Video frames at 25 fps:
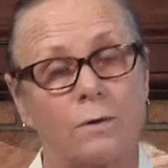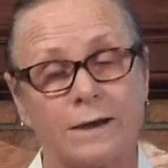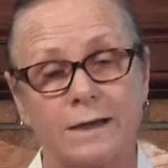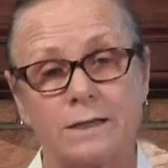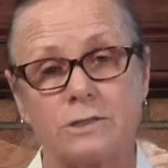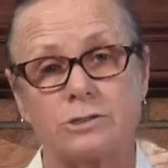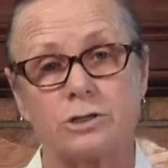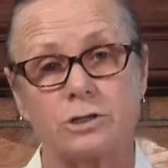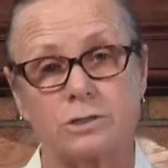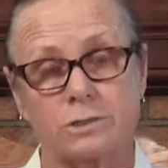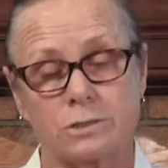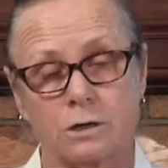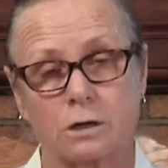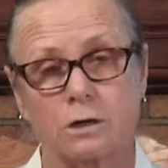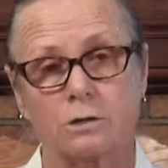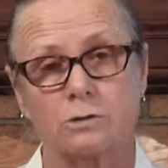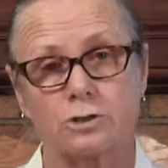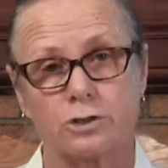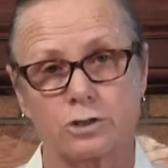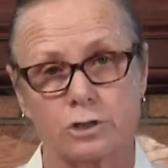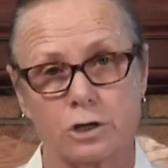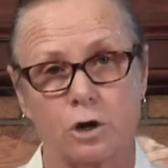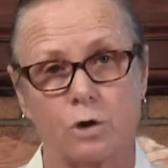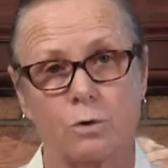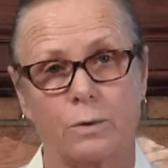edges aren't
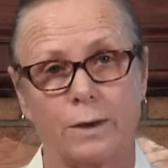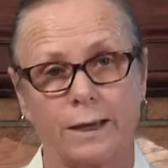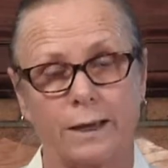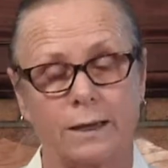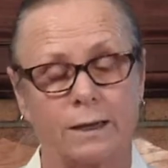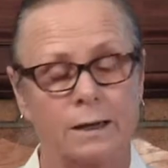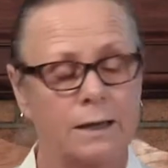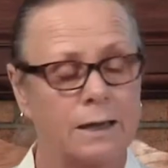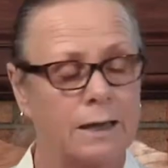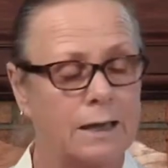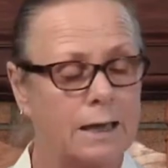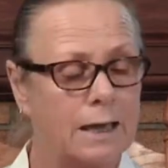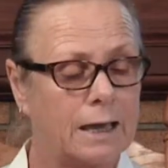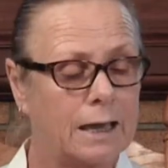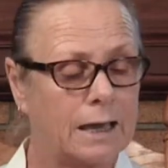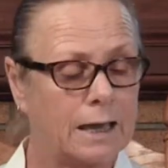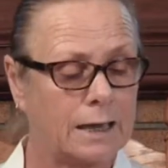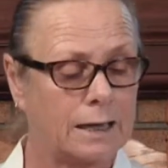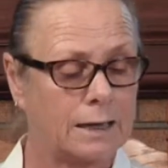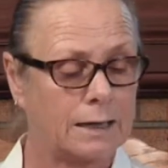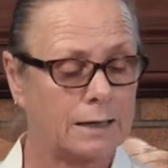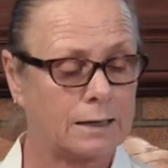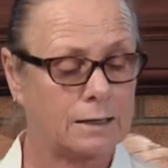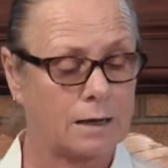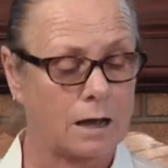showing.
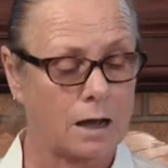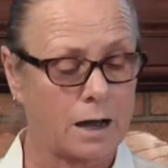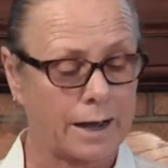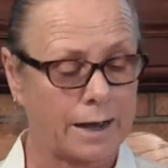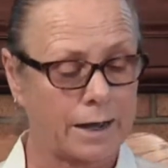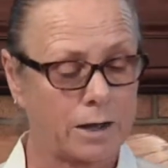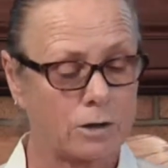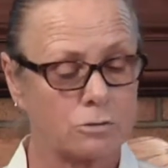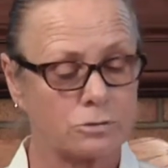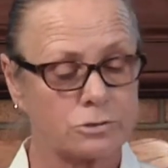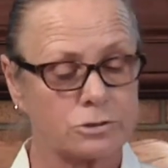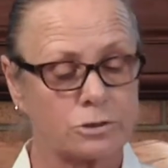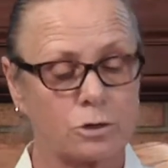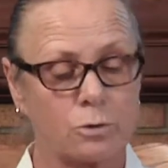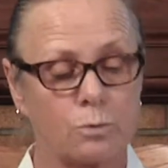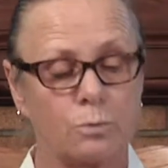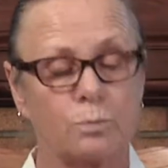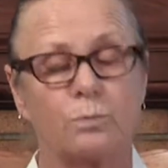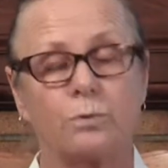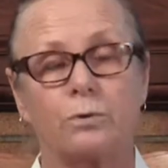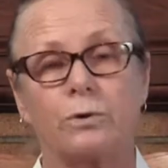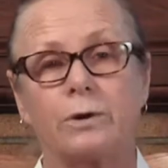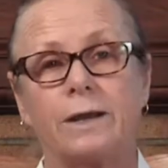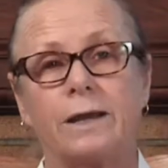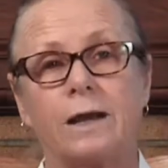And I also
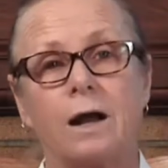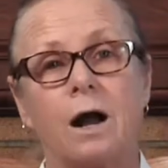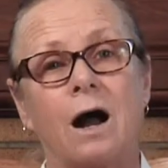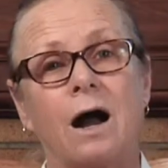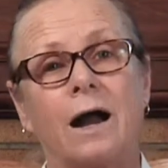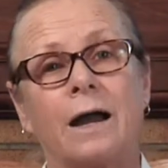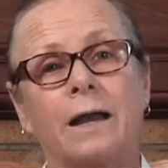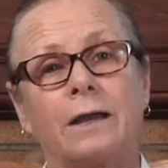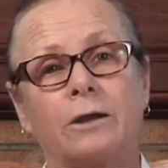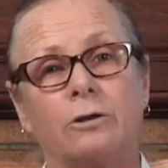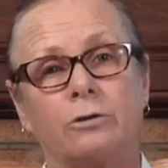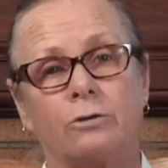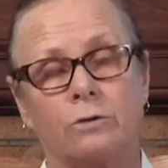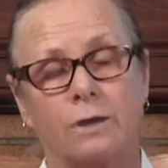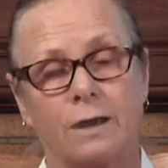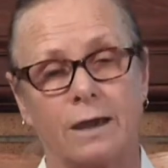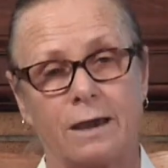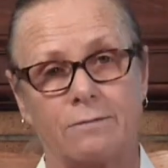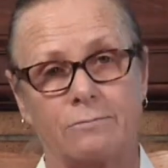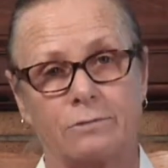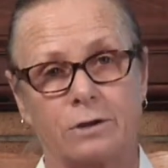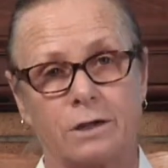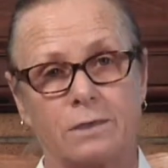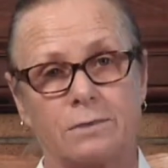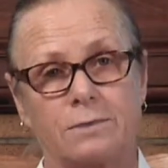pre-iron
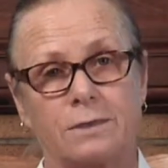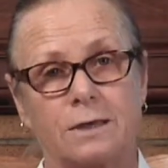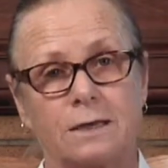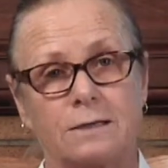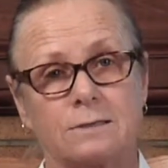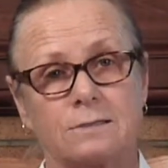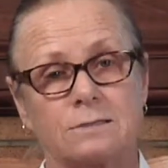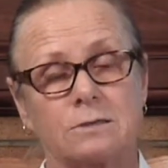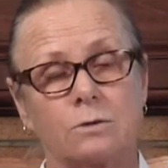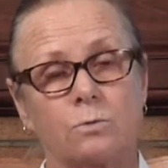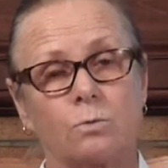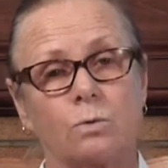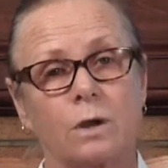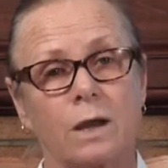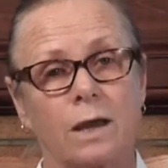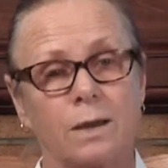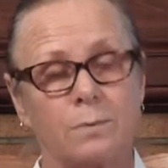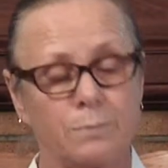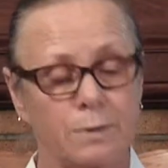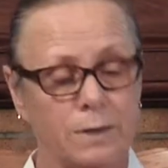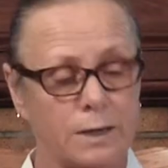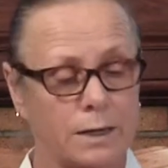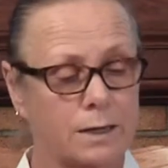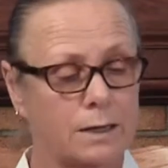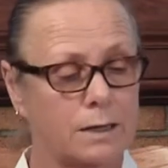everything, so when I
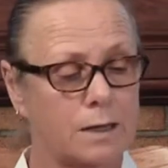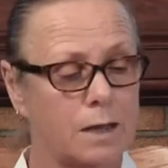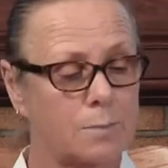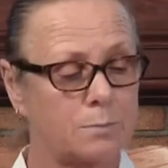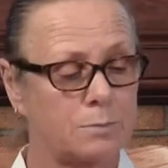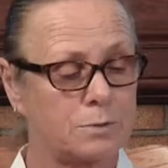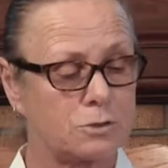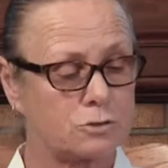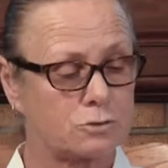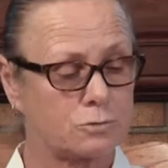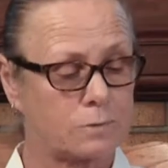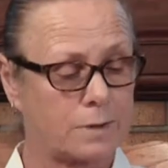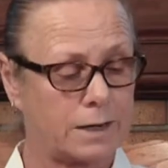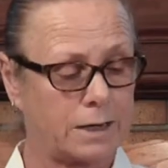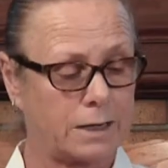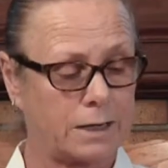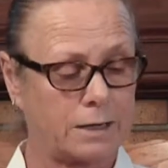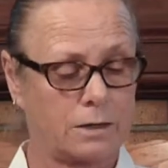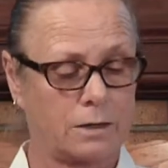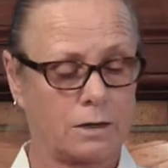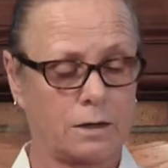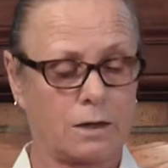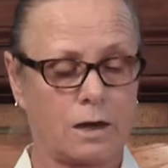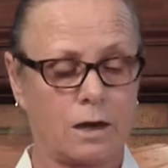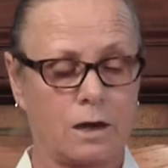pick it up, it's ready
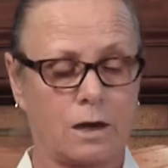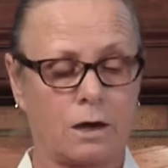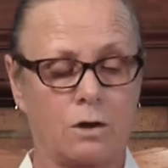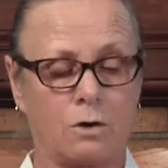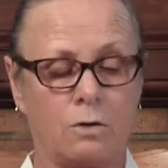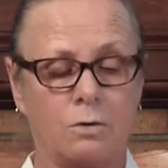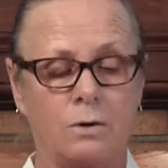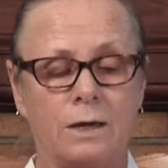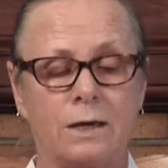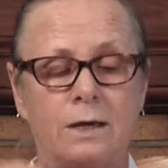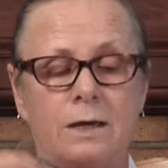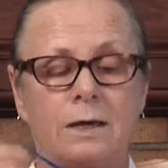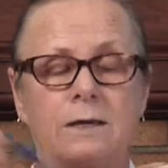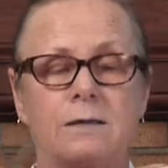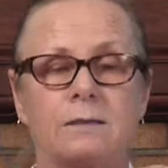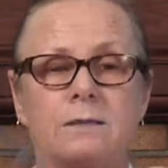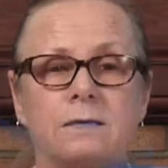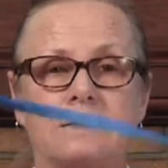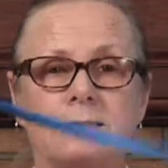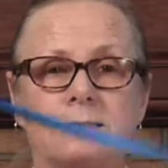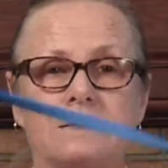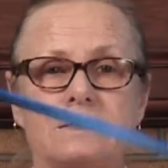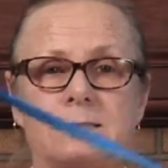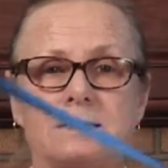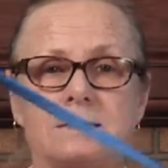to go.
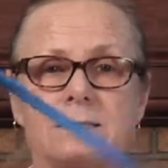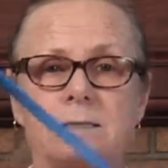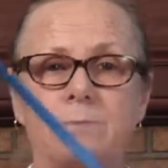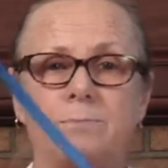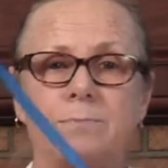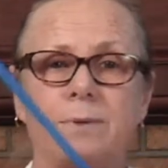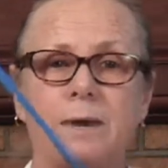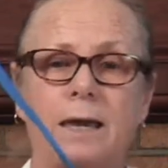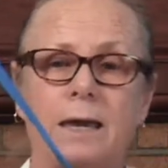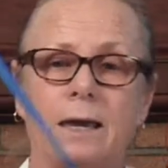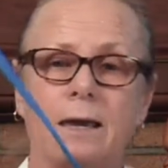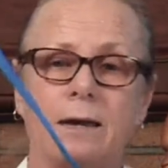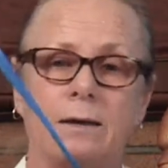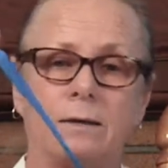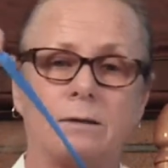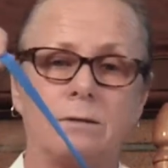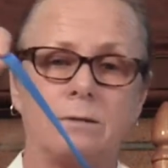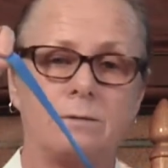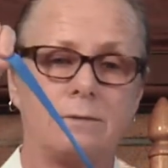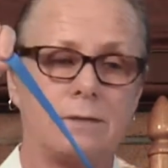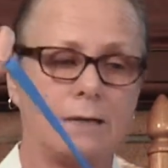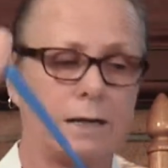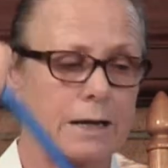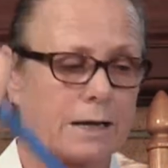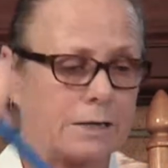This is the
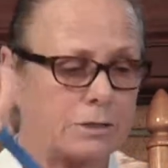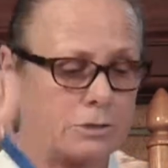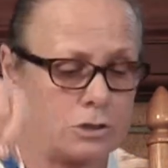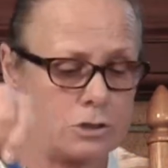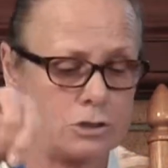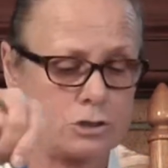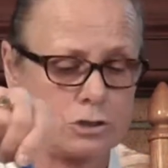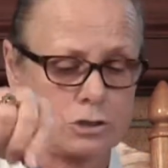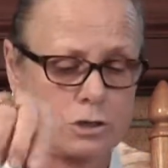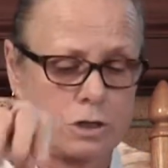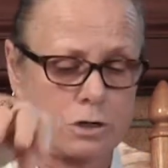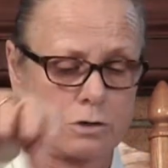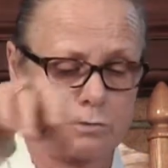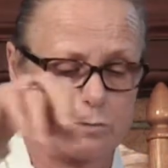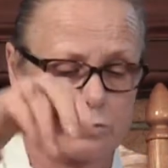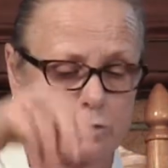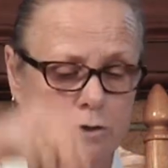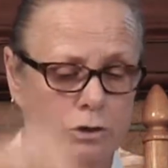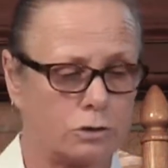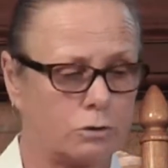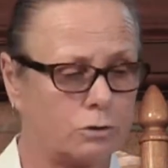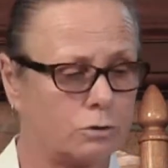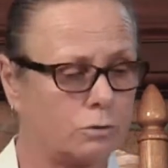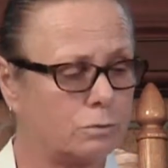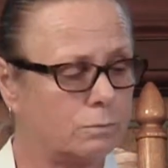band that I just showed
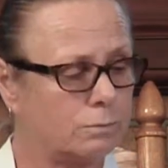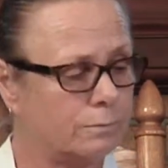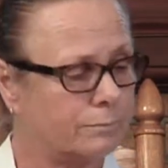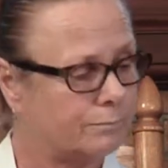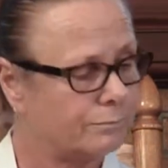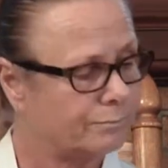you,